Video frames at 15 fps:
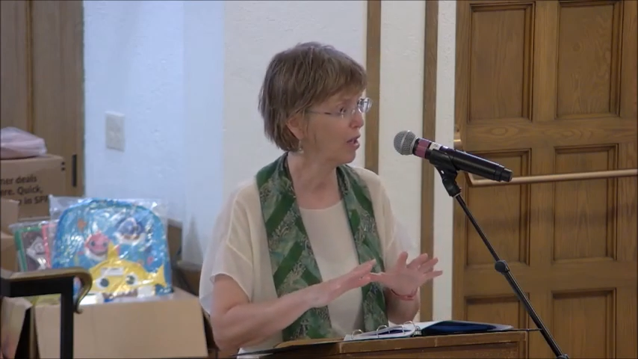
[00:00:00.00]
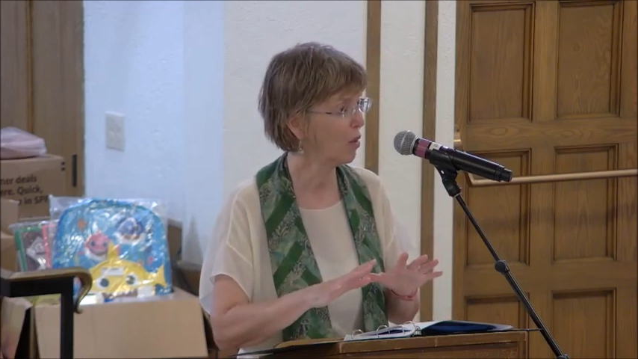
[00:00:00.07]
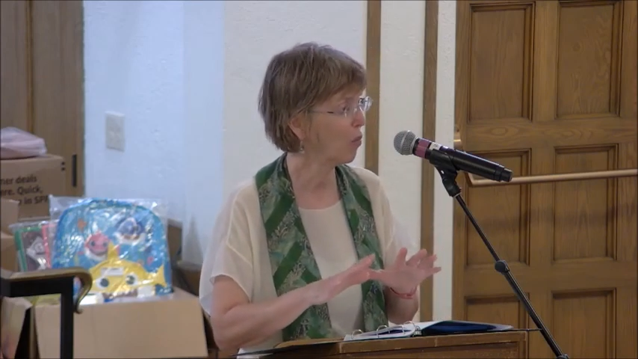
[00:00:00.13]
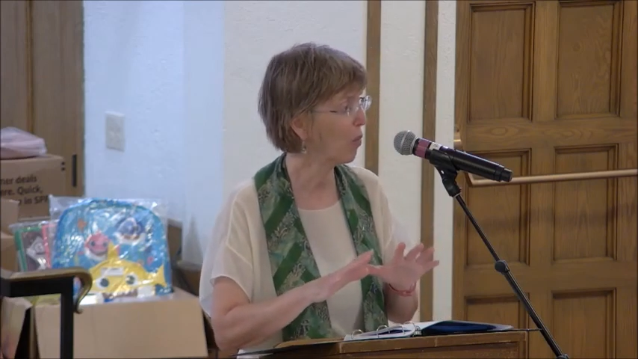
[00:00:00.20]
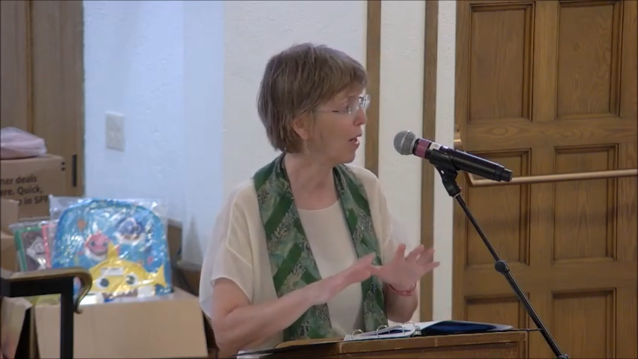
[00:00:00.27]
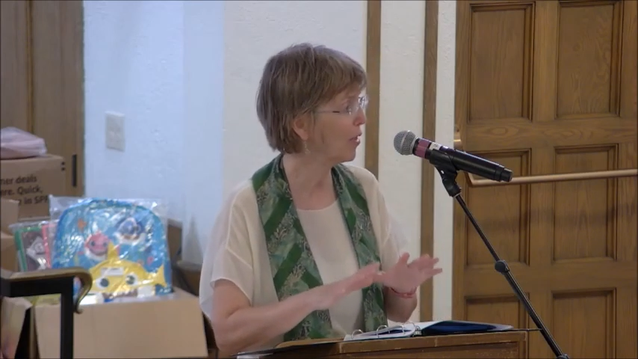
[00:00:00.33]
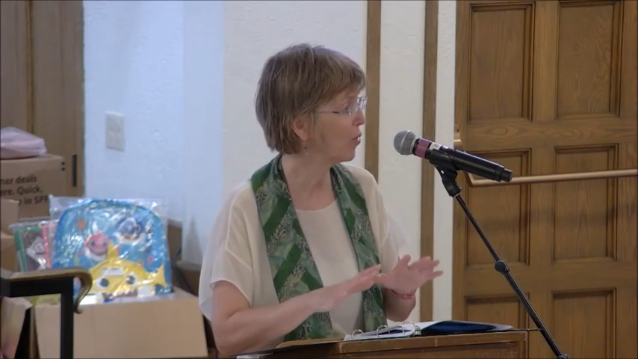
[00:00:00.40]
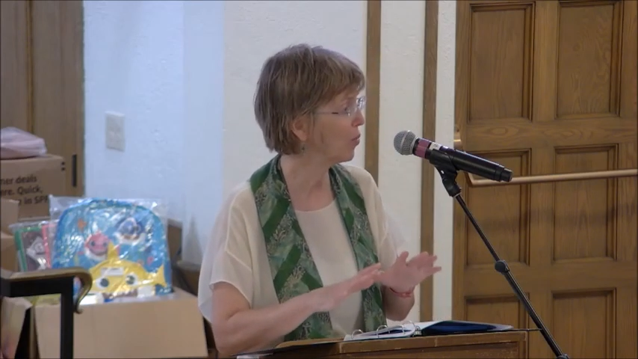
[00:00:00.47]

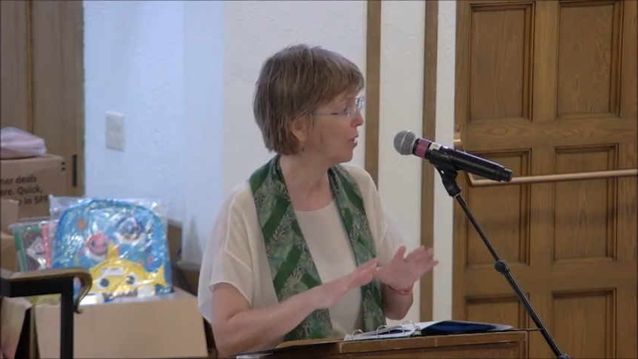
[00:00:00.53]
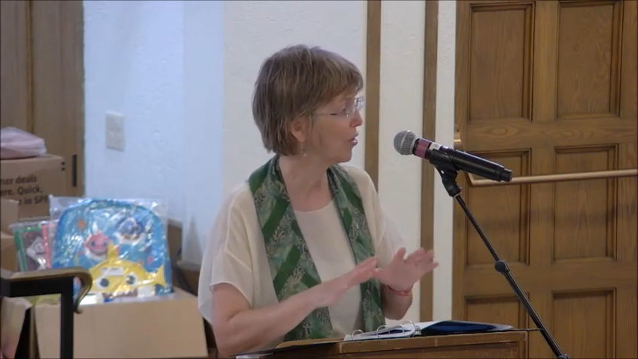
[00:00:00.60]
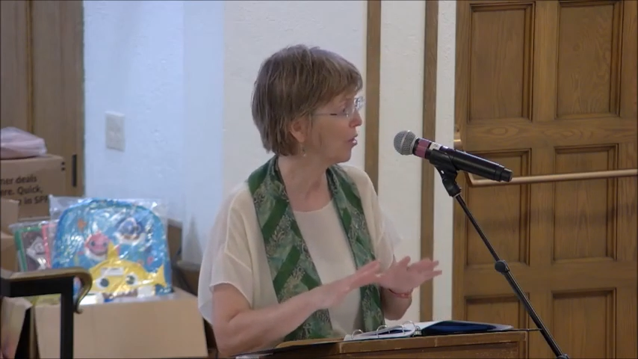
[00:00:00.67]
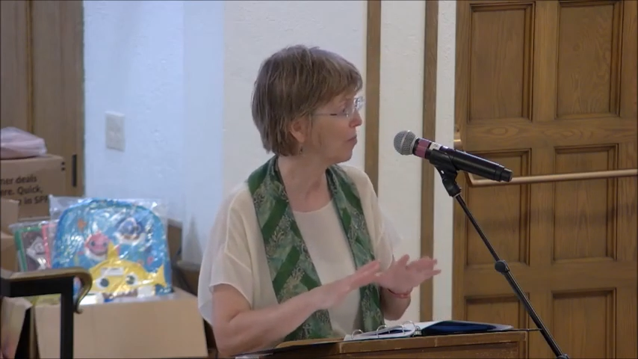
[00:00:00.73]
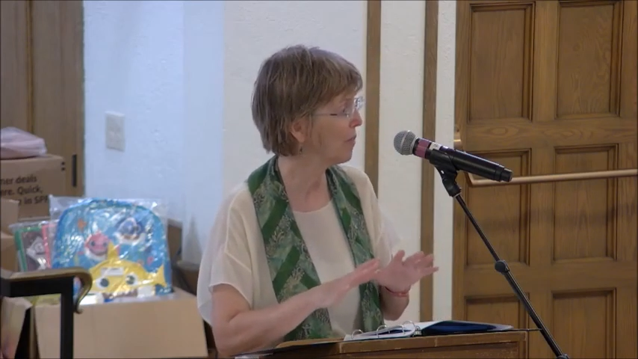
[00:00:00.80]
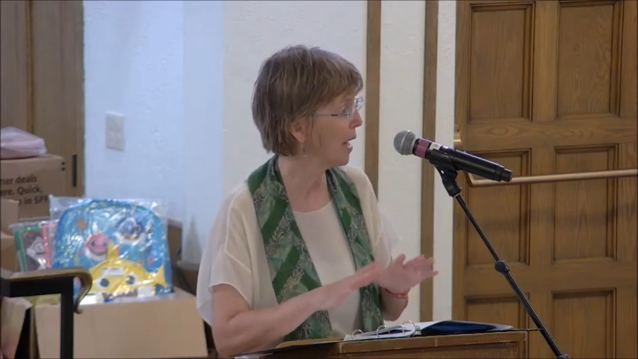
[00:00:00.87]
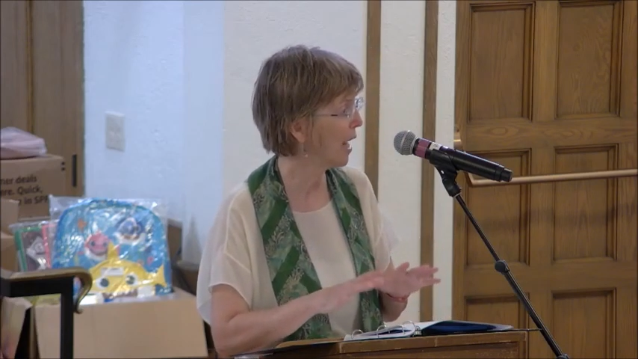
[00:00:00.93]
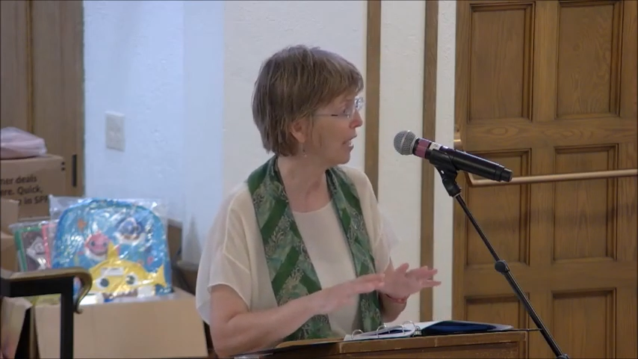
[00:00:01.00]
What will the
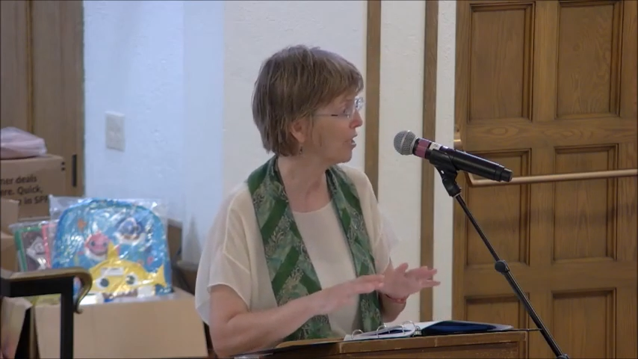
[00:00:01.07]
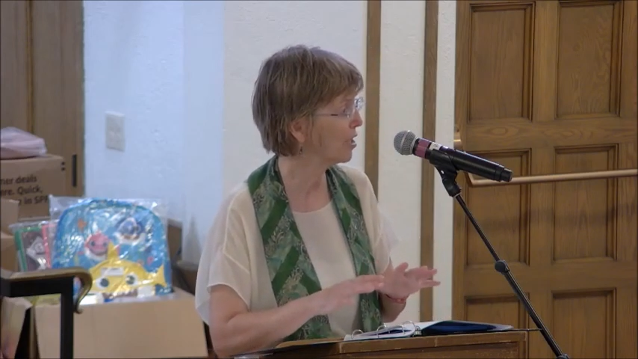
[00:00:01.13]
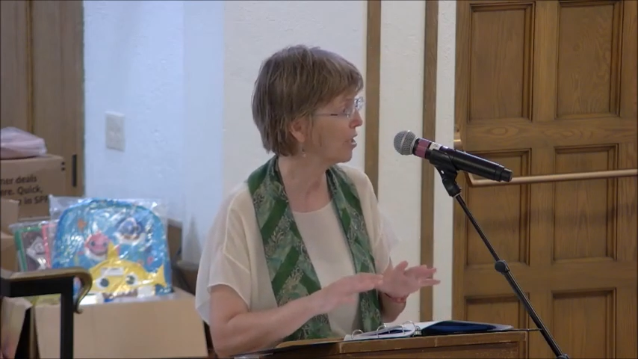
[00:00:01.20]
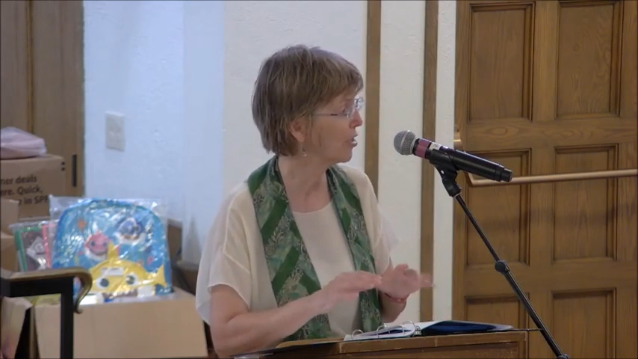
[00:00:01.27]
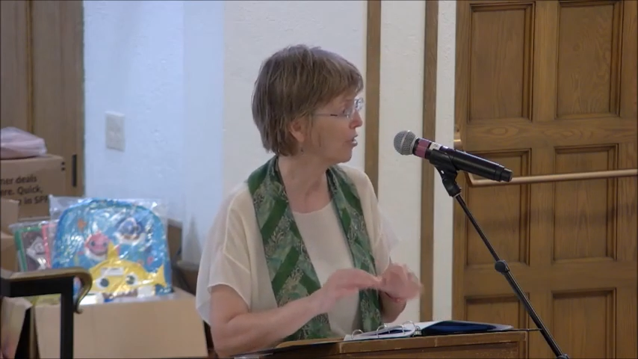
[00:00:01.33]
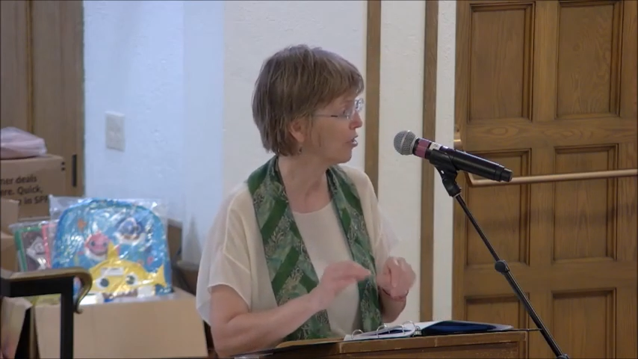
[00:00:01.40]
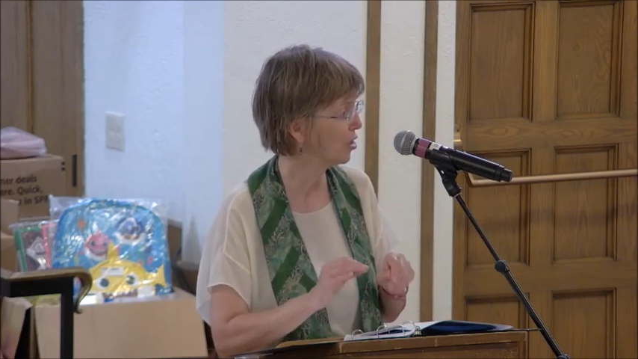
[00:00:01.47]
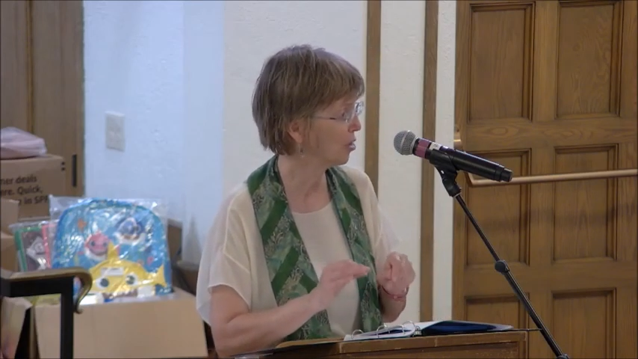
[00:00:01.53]
master